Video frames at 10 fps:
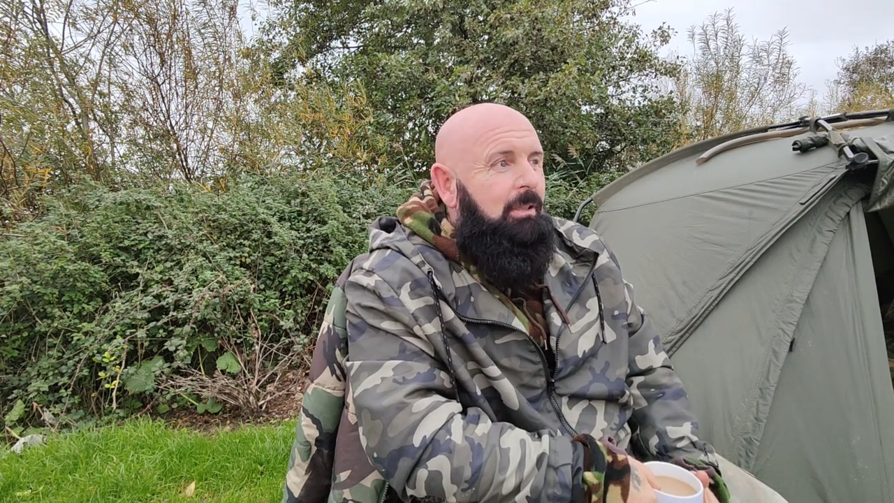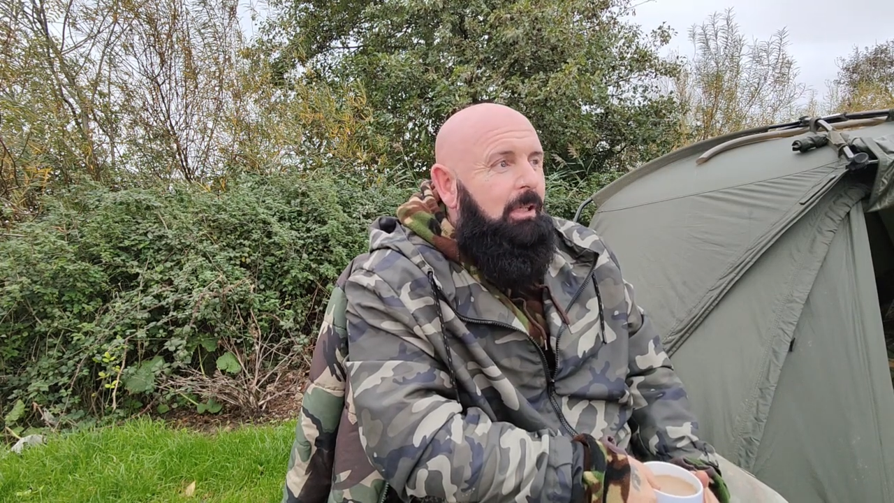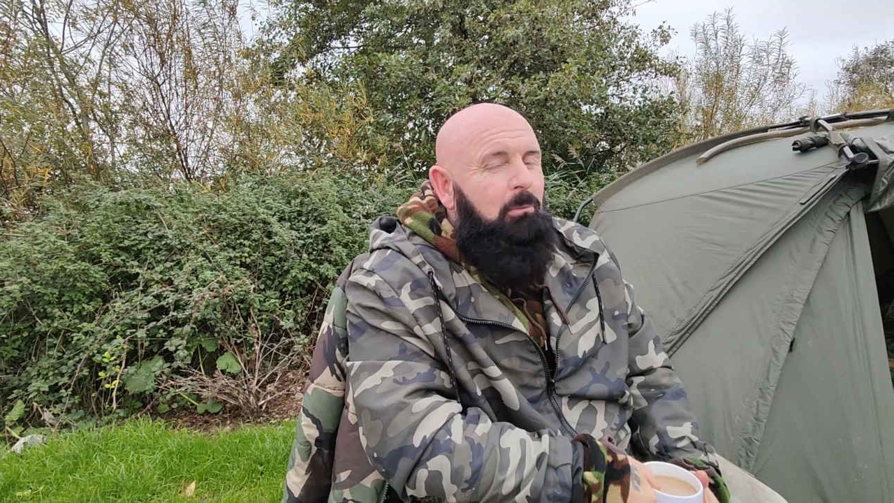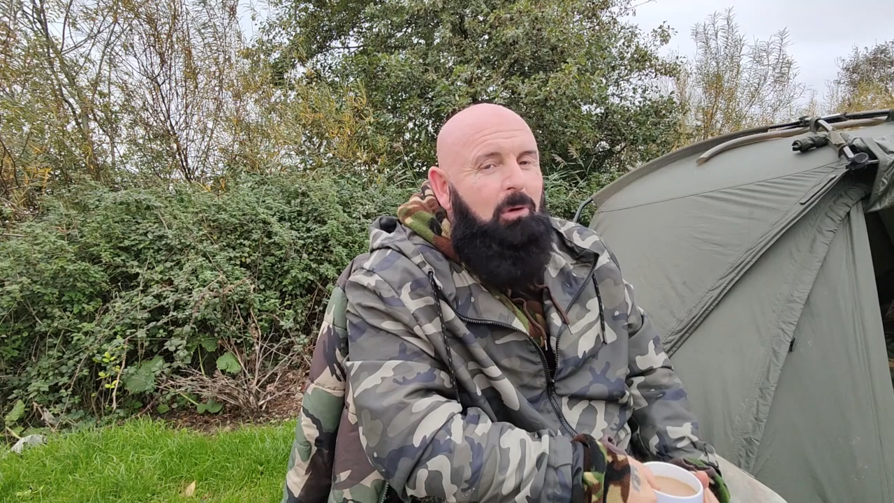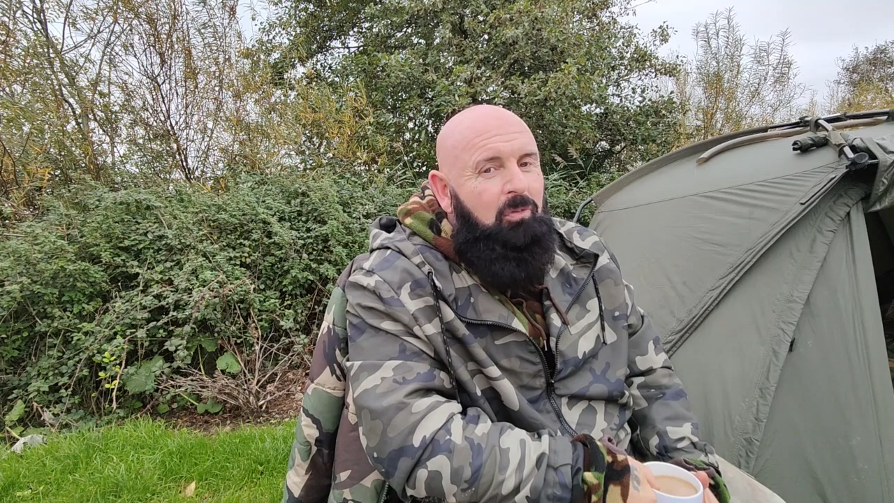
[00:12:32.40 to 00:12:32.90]

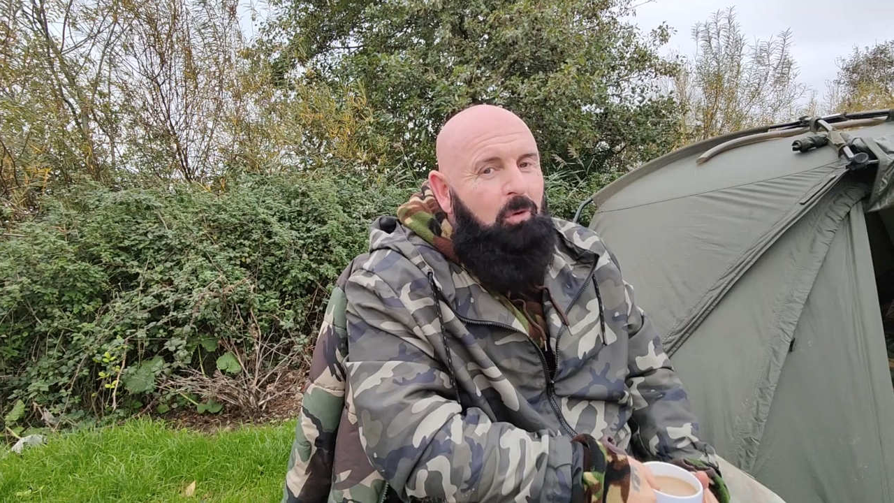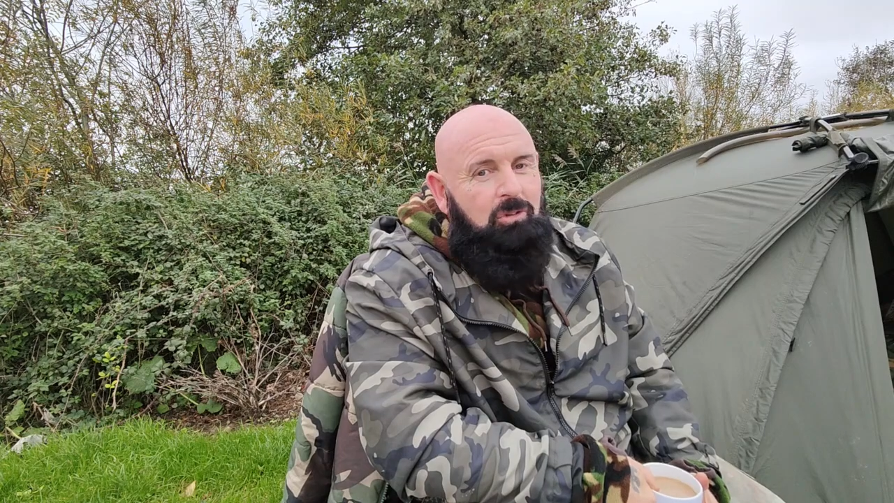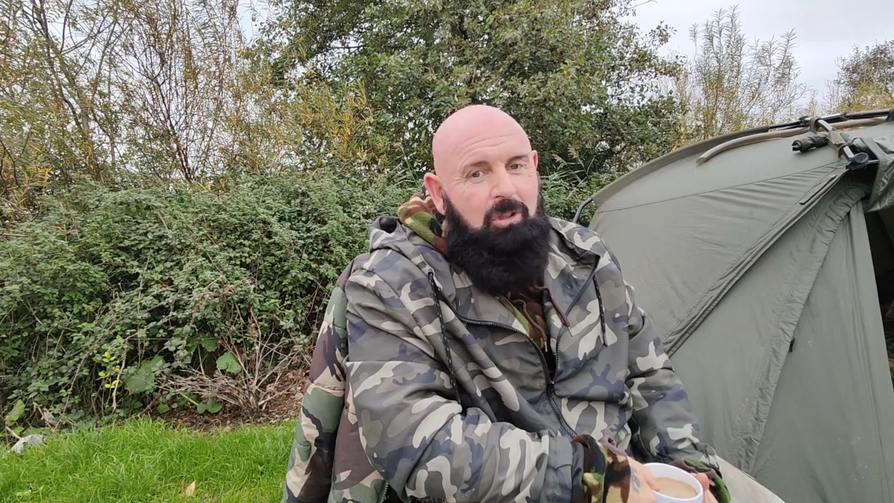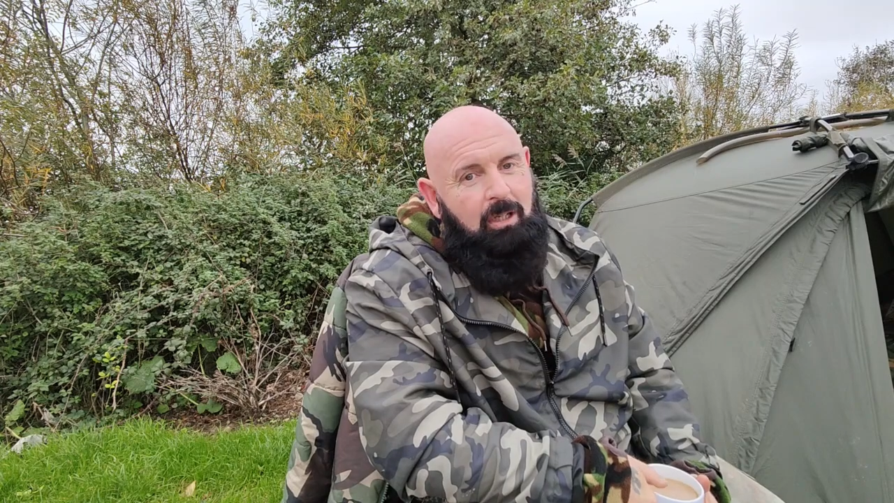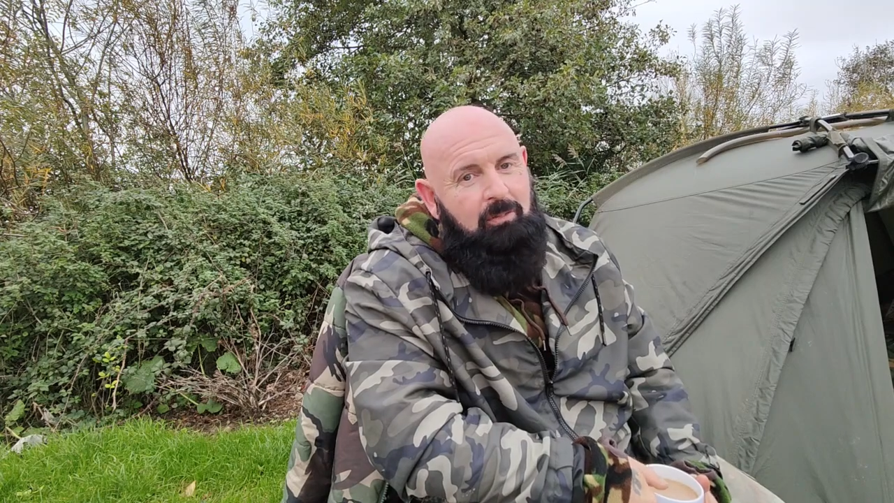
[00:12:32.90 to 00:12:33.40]
I'm not
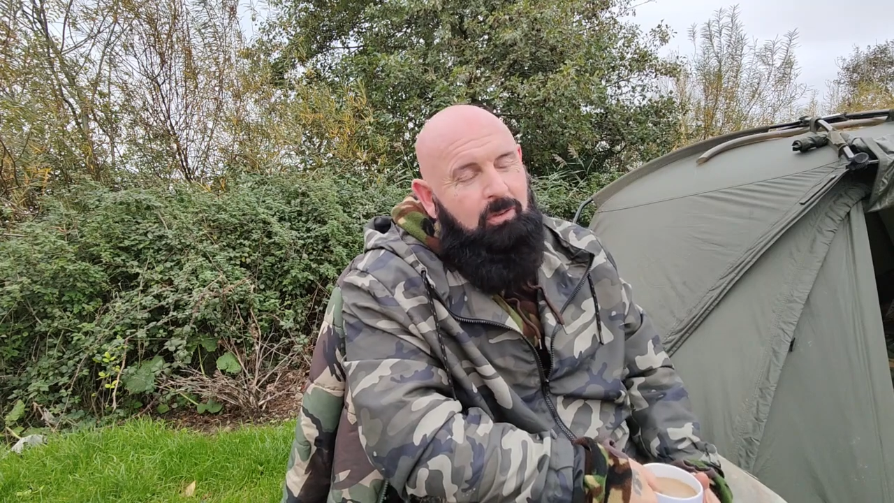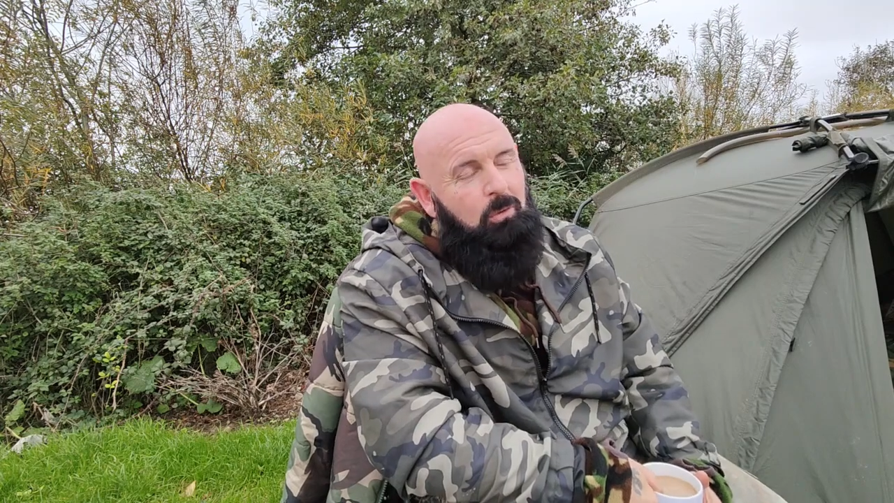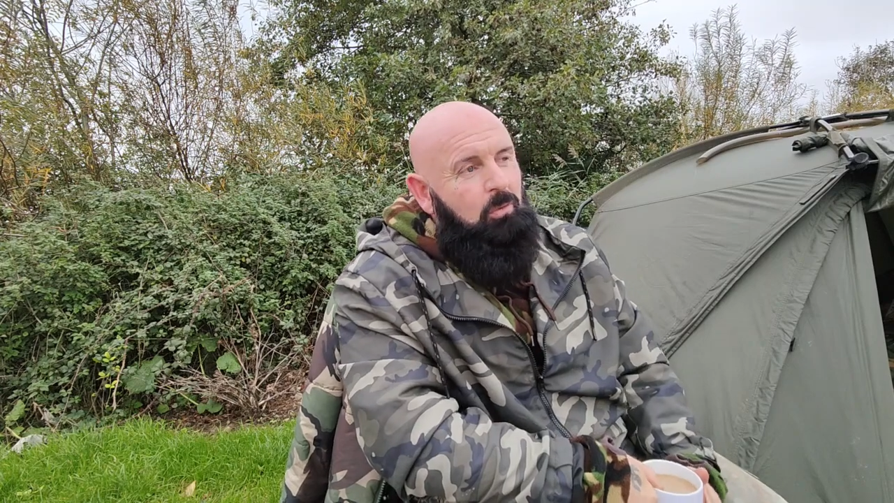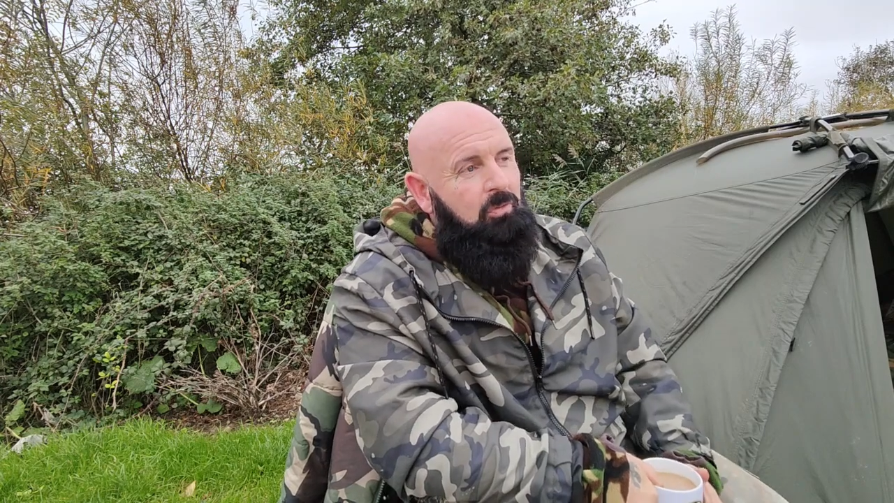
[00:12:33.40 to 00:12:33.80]
fortunate enough to do the